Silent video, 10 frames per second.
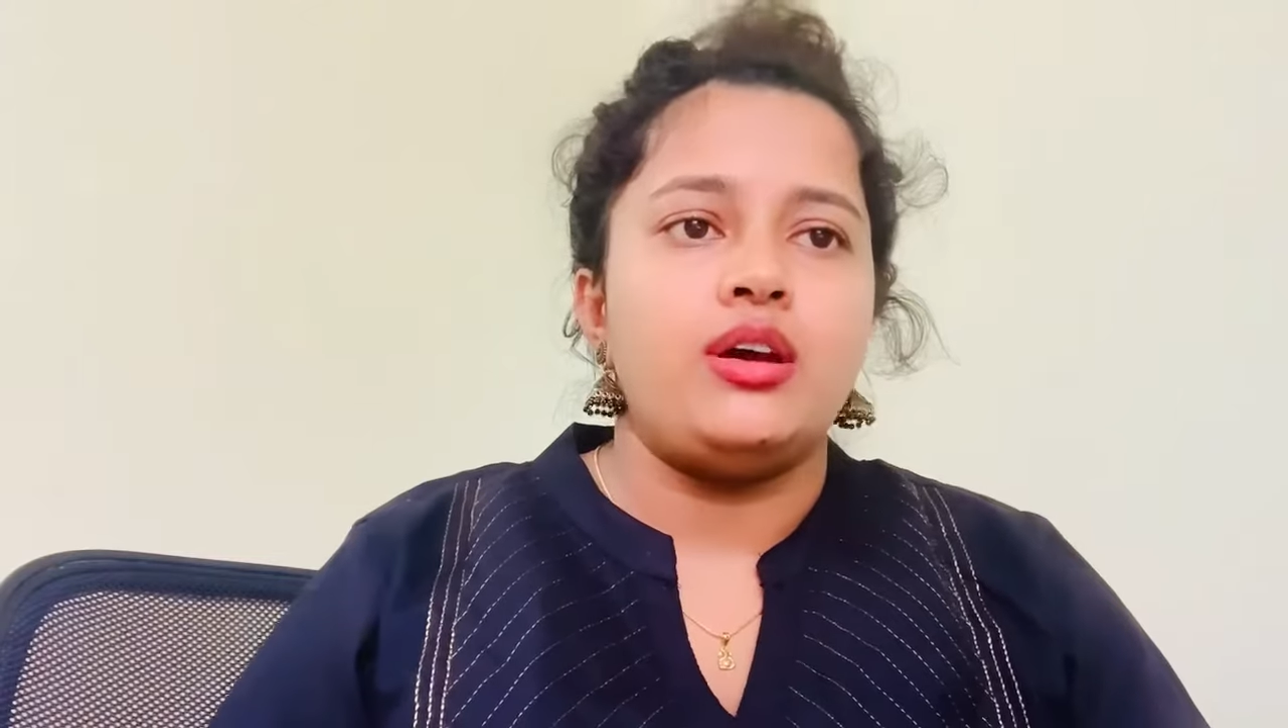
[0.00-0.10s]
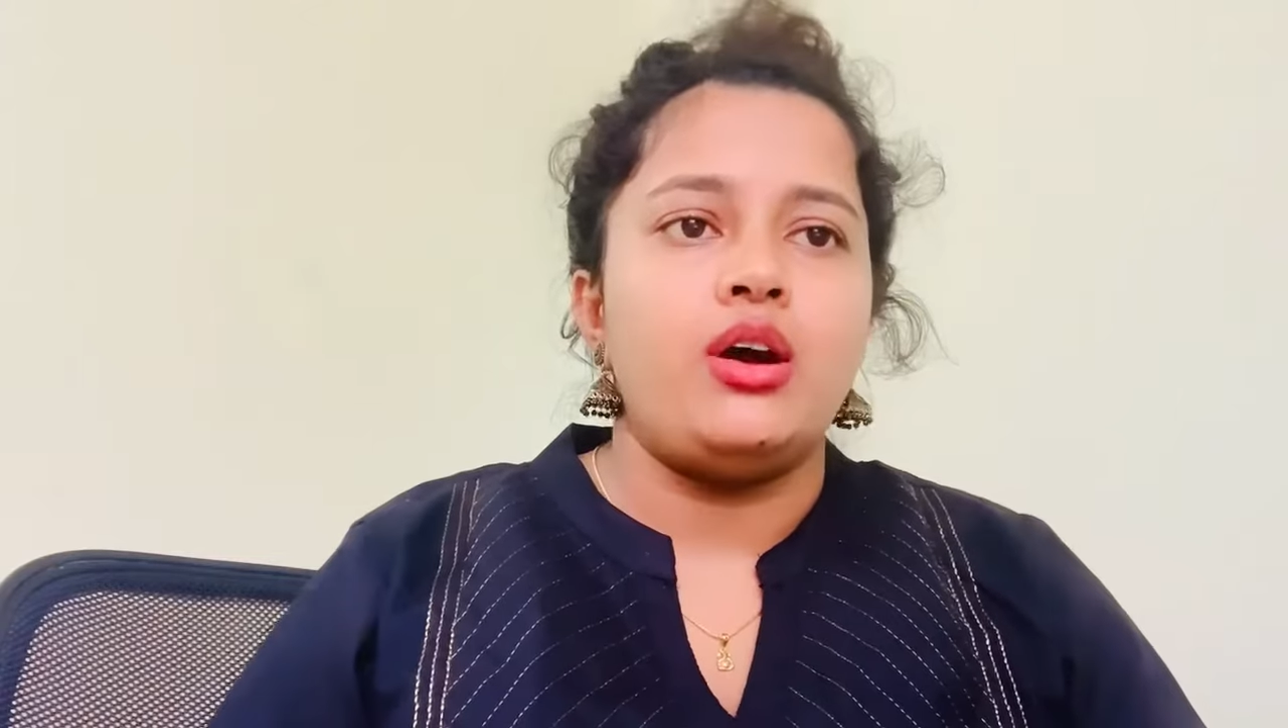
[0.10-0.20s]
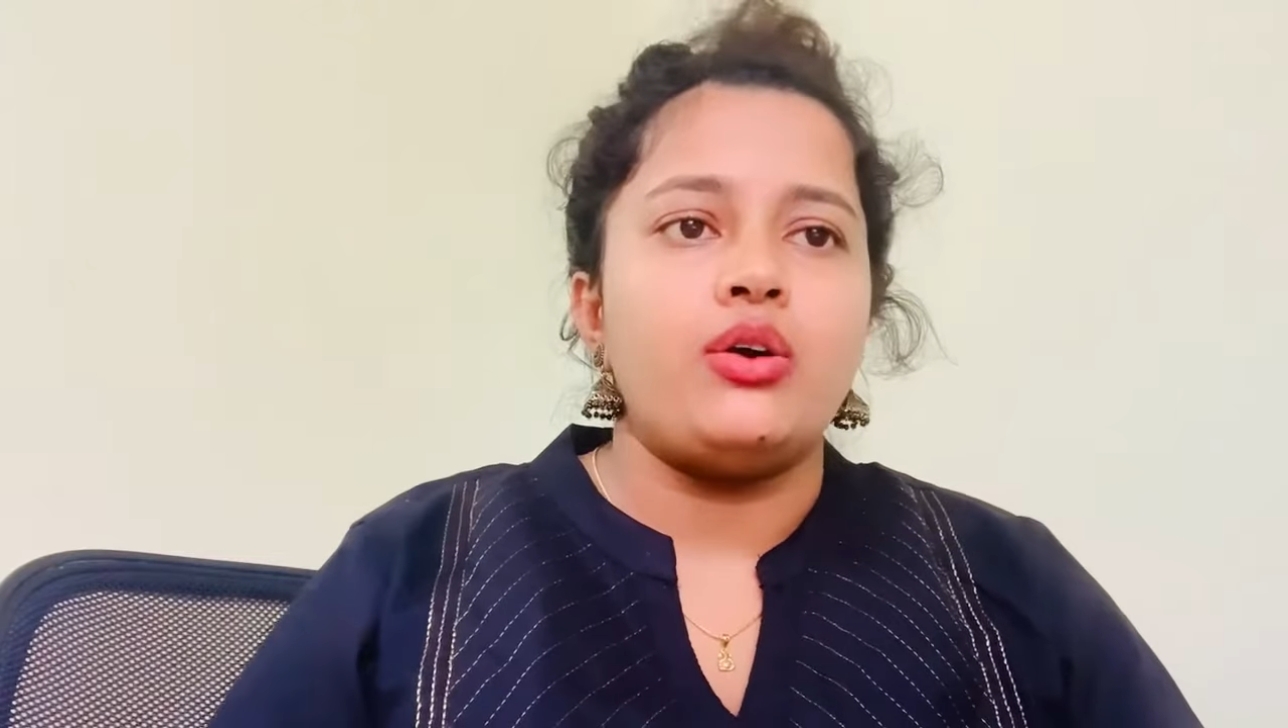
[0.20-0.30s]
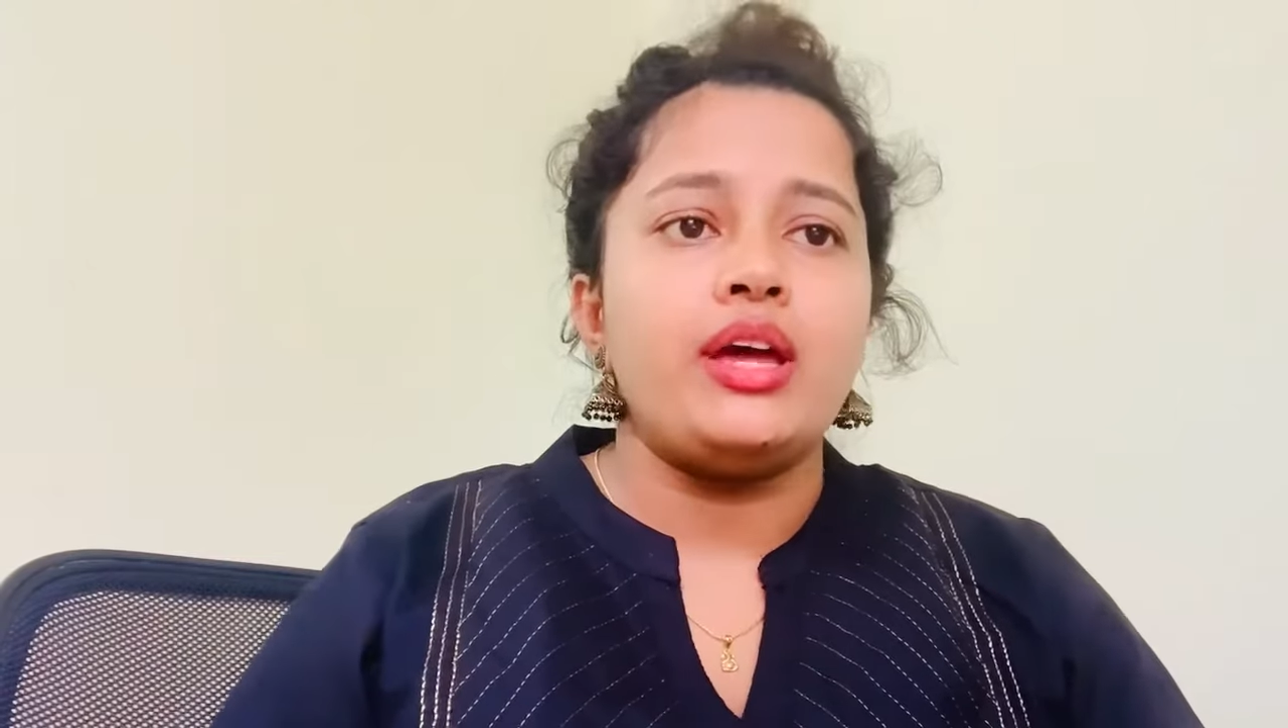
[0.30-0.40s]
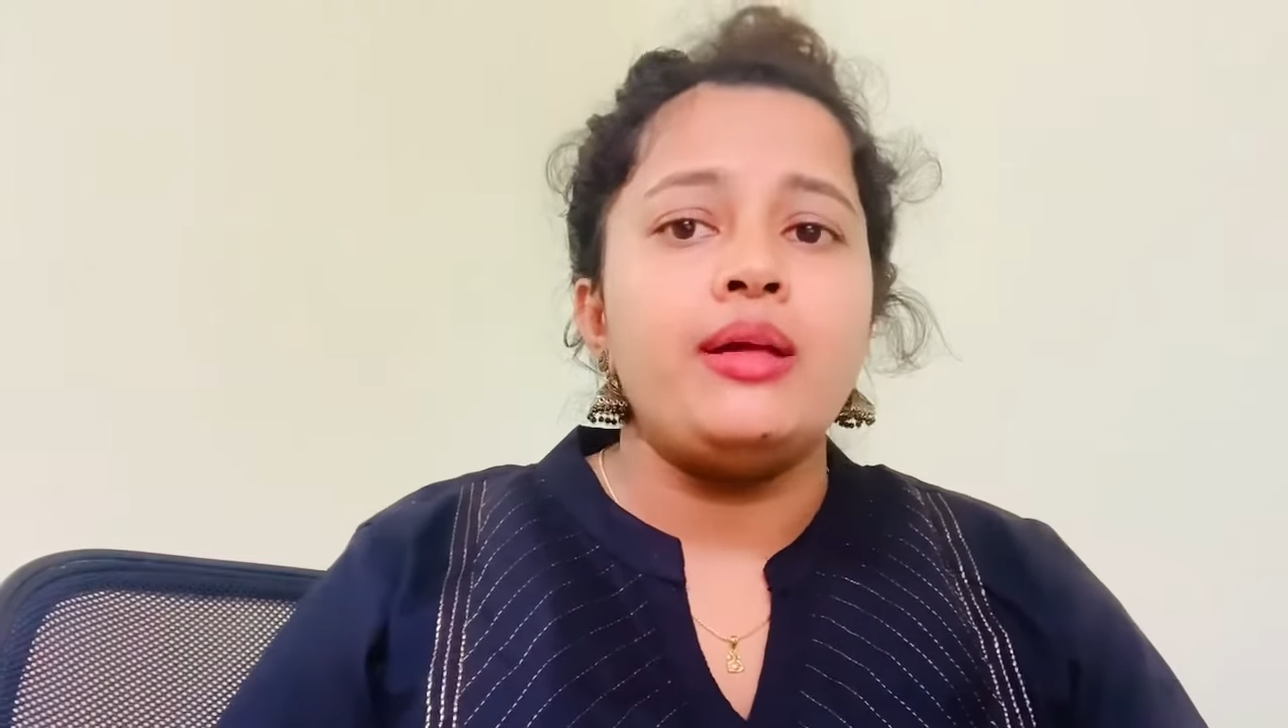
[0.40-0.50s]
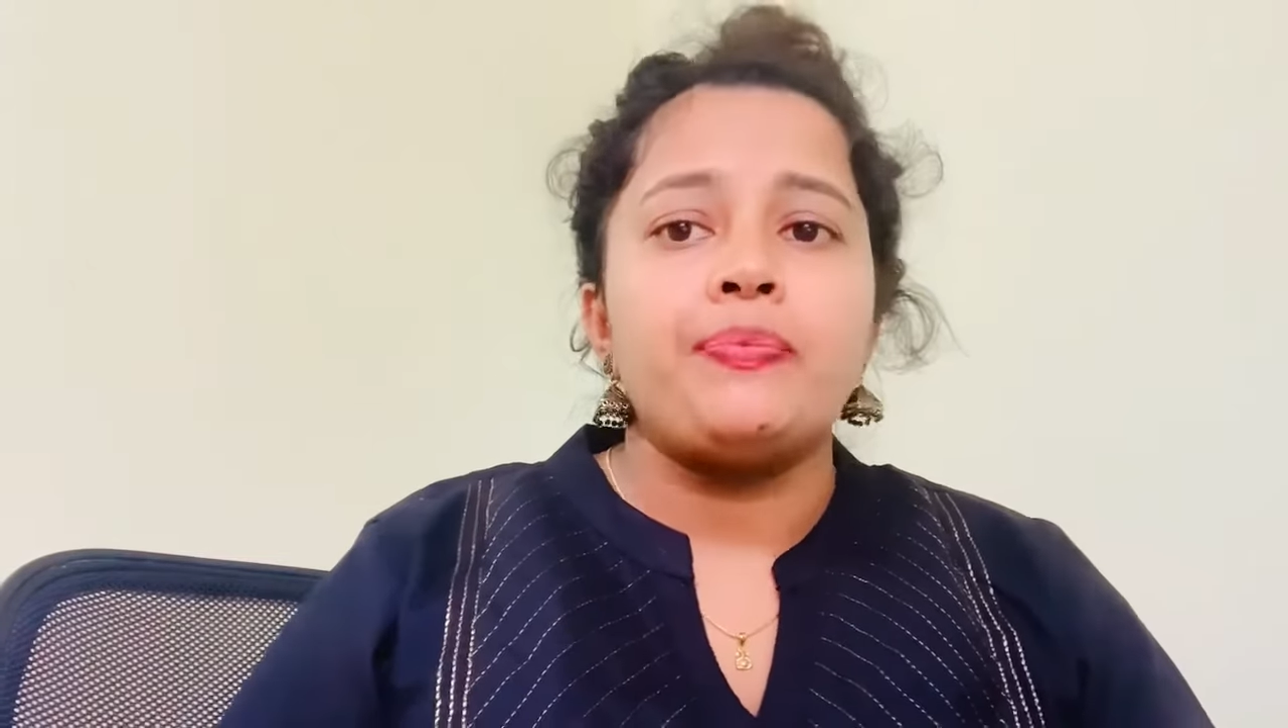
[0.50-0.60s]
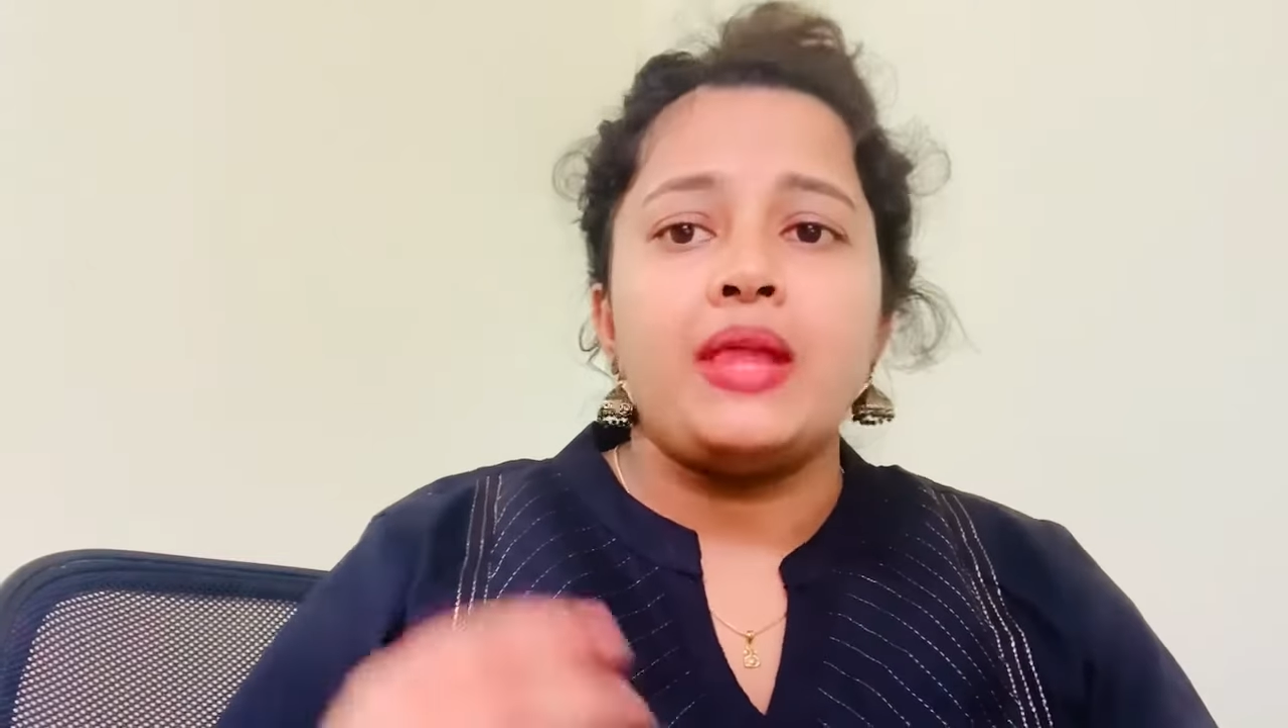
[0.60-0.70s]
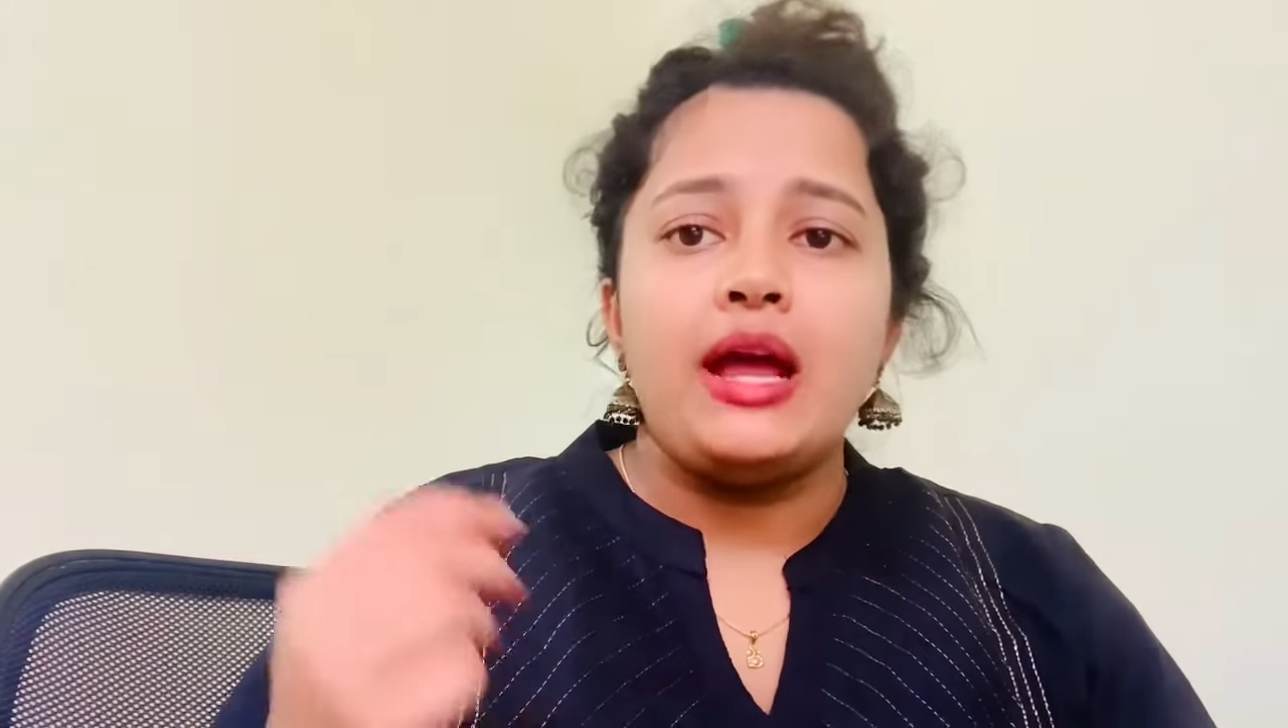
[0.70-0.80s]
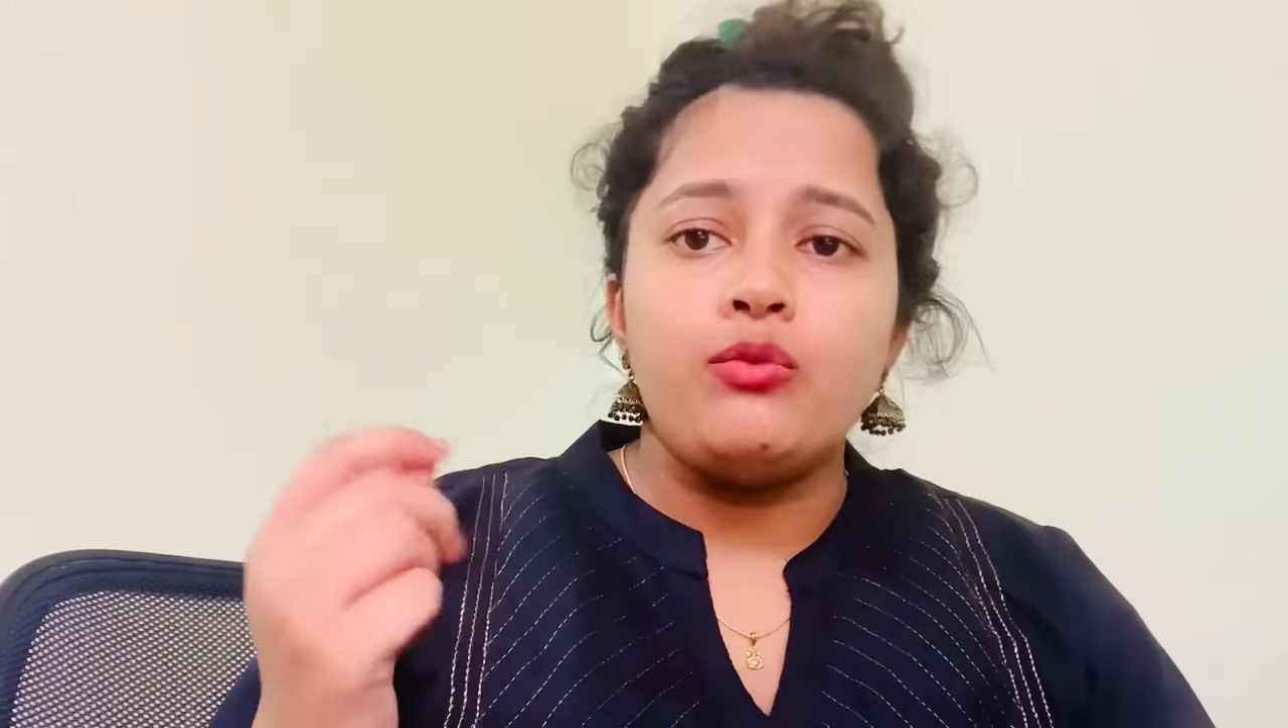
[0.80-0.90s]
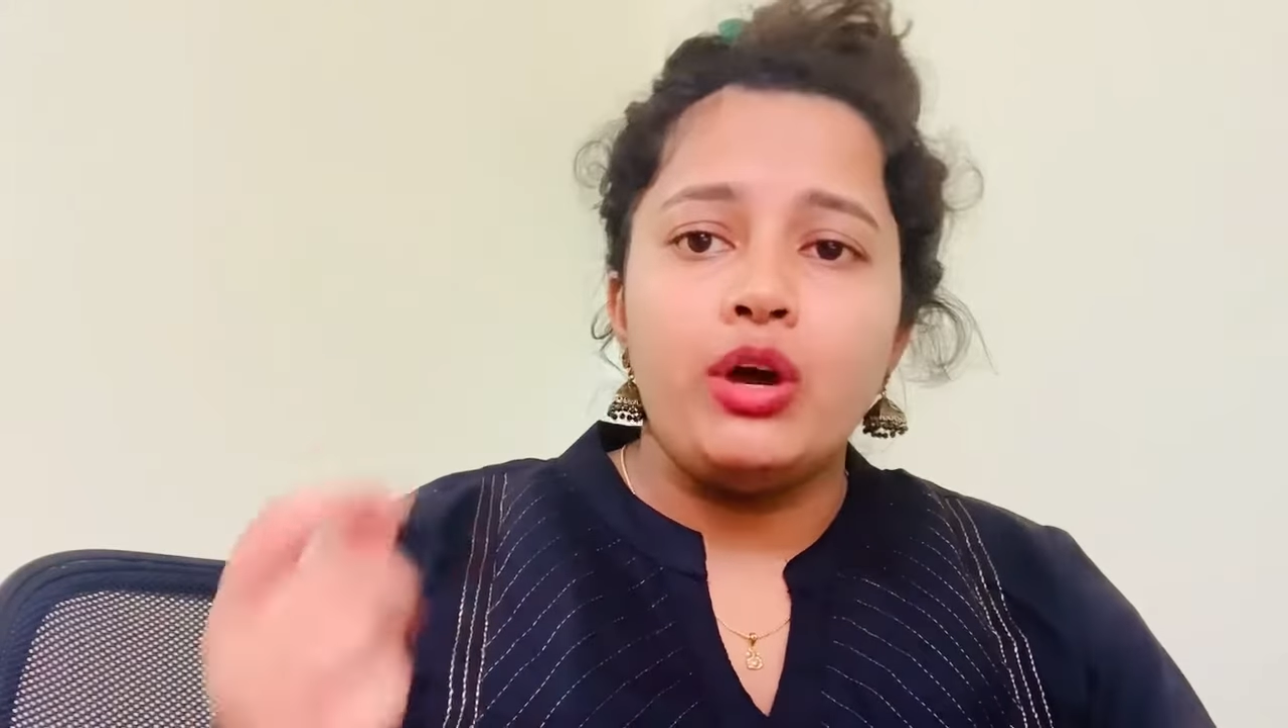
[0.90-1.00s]
Okay,
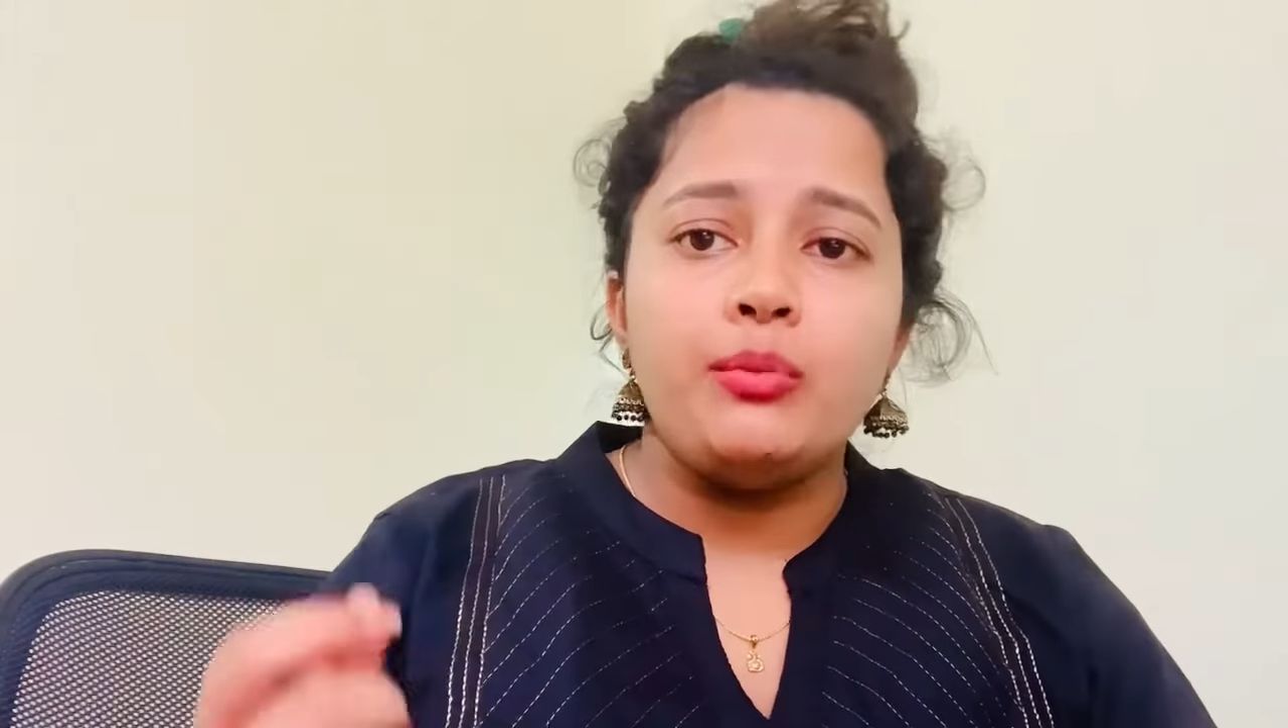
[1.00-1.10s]
and one